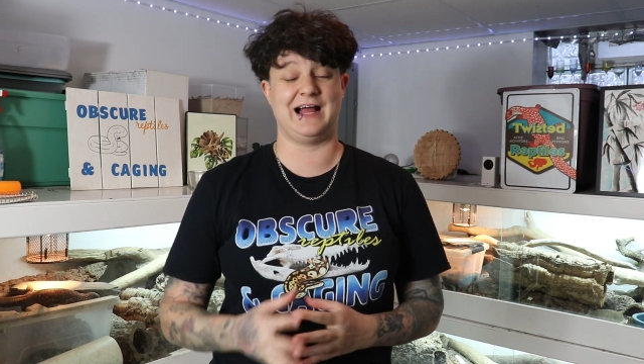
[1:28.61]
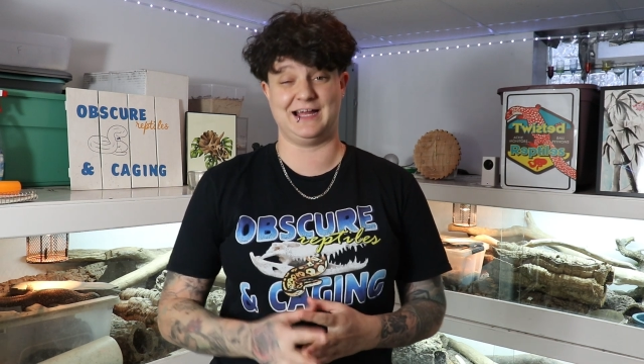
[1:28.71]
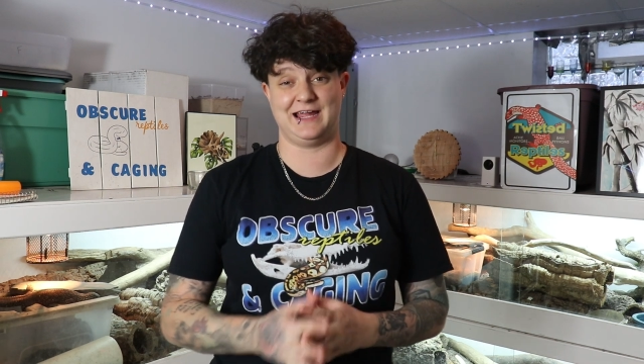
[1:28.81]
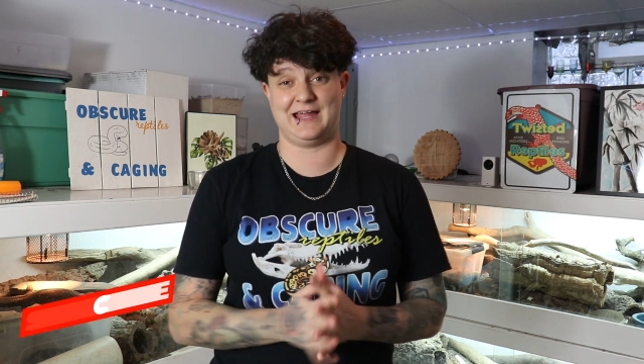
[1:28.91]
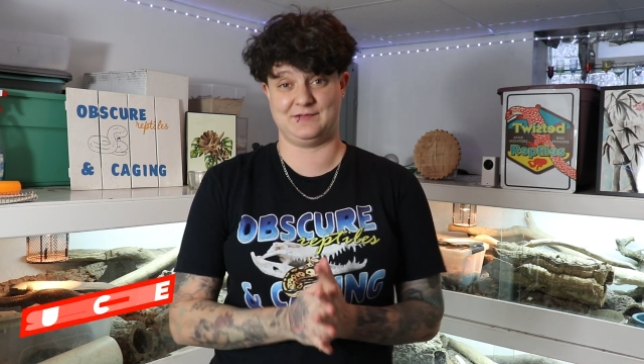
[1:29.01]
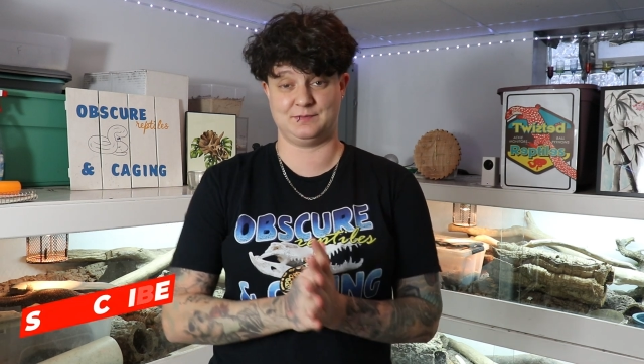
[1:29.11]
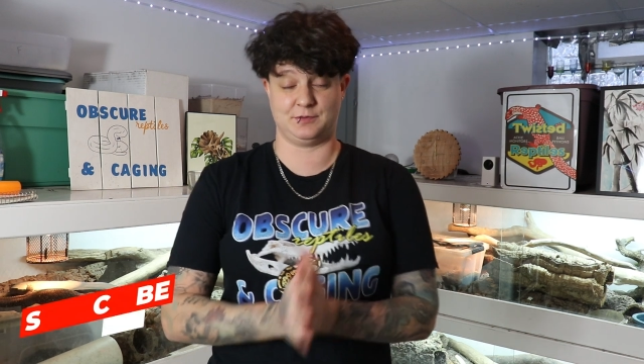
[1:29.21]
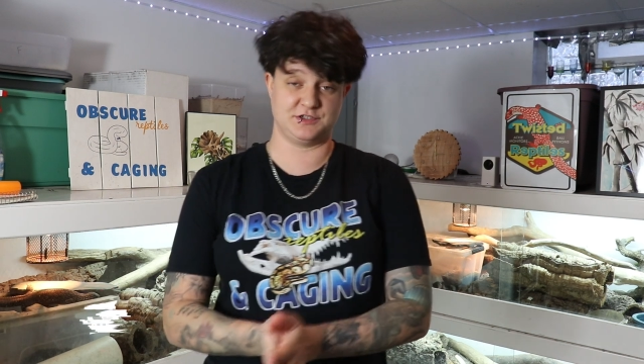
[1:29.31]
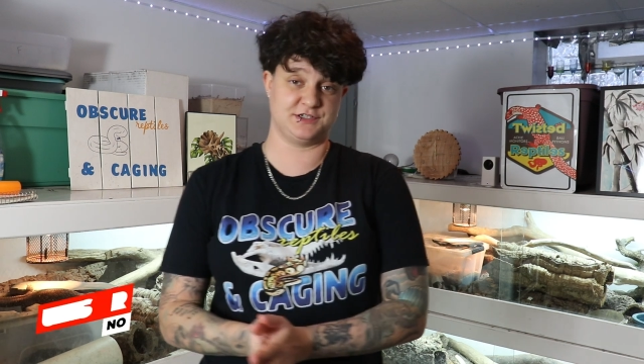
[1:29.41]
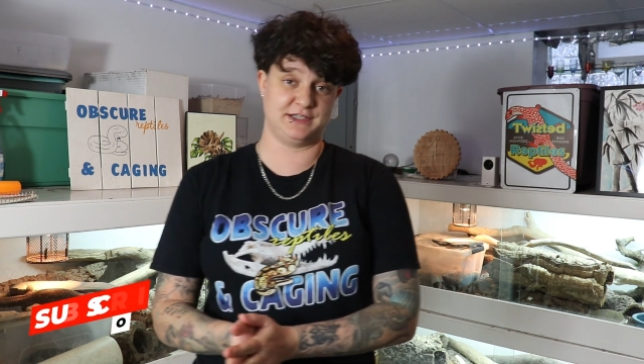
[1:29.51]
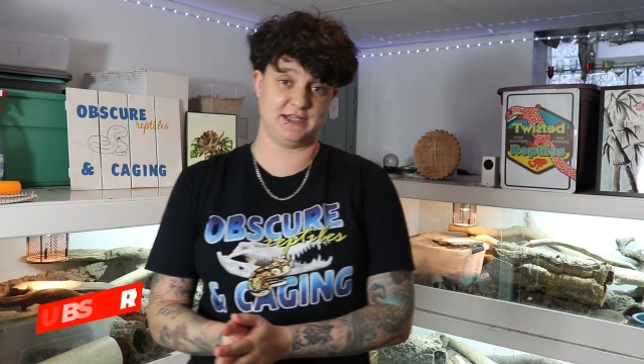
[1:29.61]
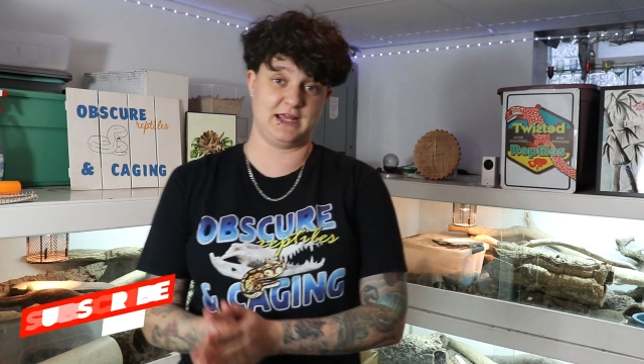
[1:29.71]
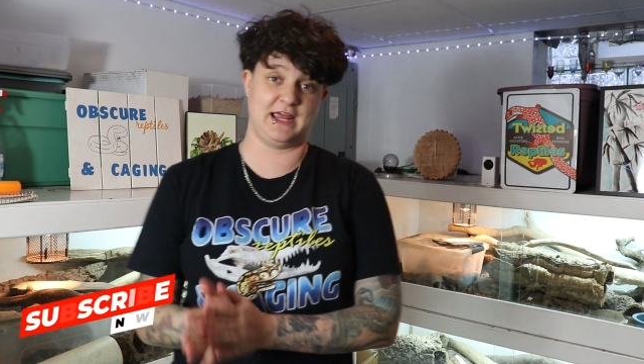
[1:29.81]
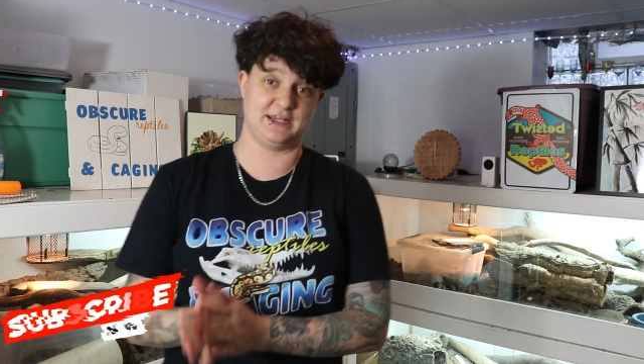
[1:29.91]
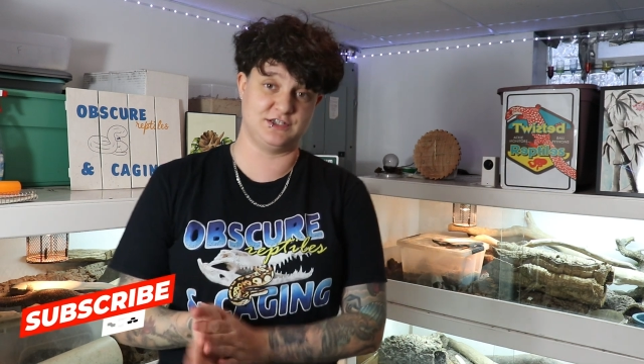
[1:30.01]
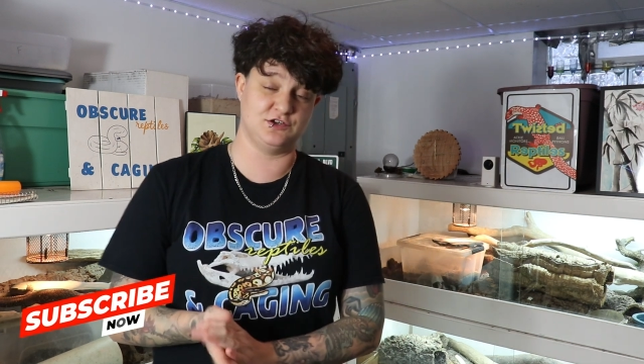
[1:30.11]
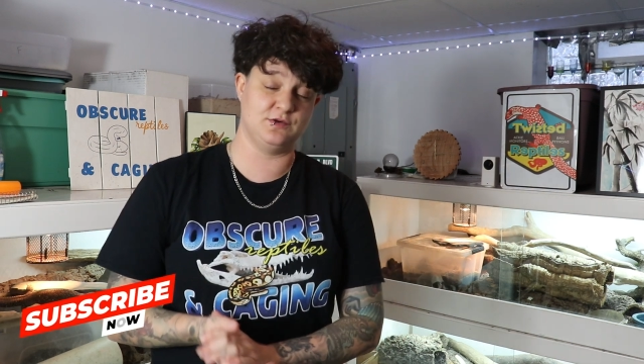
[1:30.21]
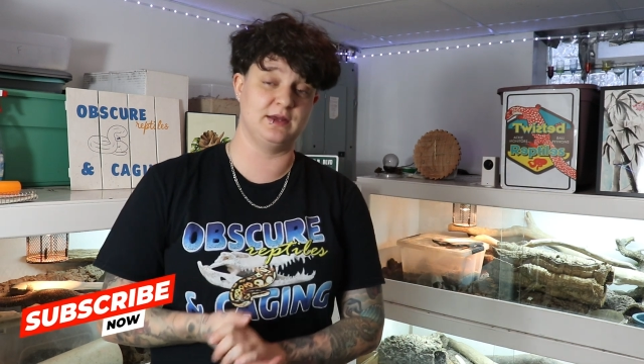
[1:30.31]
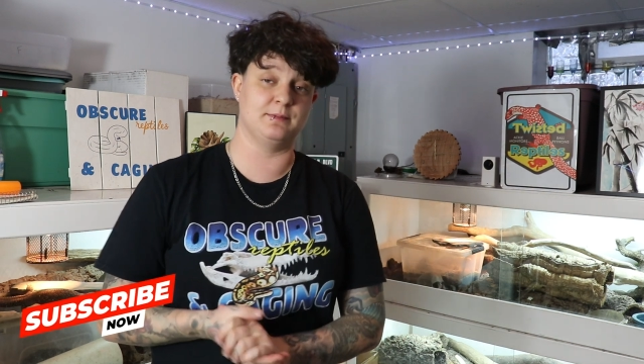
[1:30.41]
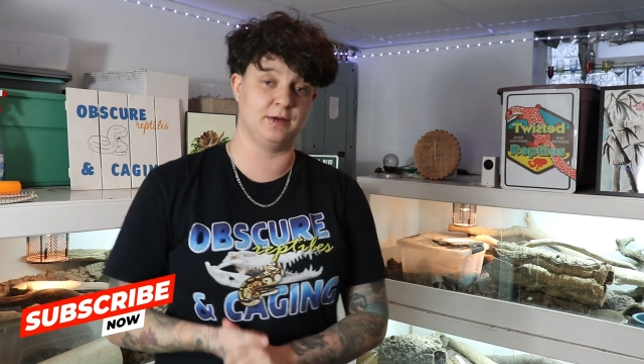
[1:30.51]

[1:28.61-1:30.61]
I haven't personally had to do it,